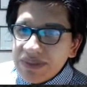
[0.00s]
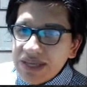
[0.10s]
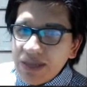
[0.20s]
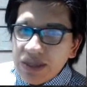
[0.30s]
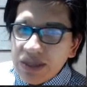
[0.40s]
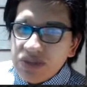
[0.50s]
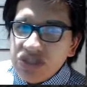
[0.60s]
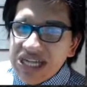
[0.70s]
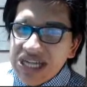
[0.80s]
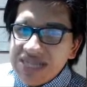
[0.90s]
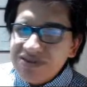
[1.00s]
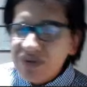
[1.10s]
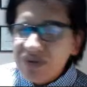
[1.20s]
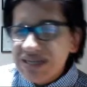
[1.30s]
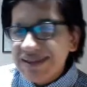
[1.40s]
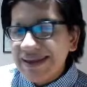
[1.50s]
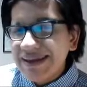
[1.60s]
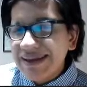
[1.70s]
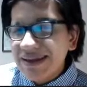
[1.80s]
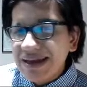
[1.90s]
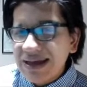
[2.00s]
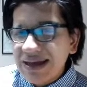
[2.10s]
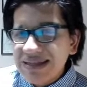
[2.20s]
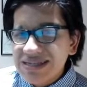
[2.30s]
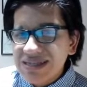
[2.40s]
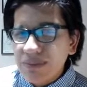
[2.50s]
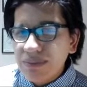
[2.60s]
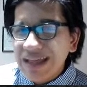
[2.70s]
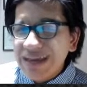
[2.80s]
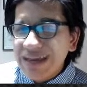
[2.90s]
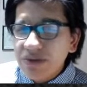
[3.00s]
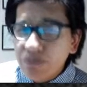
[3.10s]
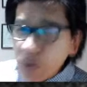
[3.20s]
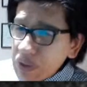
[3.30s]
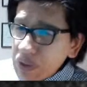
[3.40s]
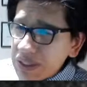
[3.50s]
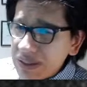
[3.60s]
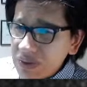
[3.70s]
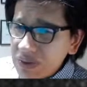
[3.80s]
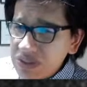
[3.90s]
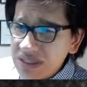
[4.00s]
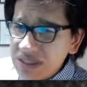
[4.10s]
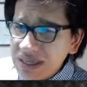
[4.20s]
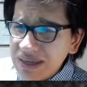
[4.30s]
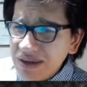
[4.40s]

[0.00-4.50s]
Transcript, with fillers: if Andrew Jackson was like, uh, as I said, Vladimir Putin, was uh,